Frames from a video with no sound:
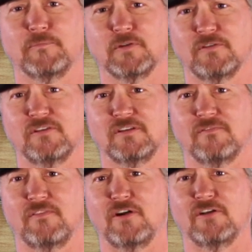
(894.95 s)
So it's just a
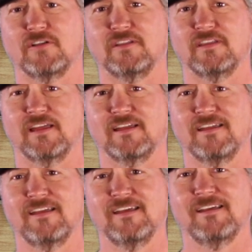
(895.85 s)
very good
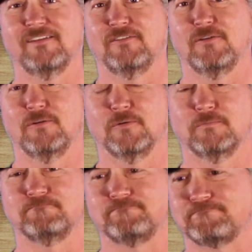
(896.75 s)
thing to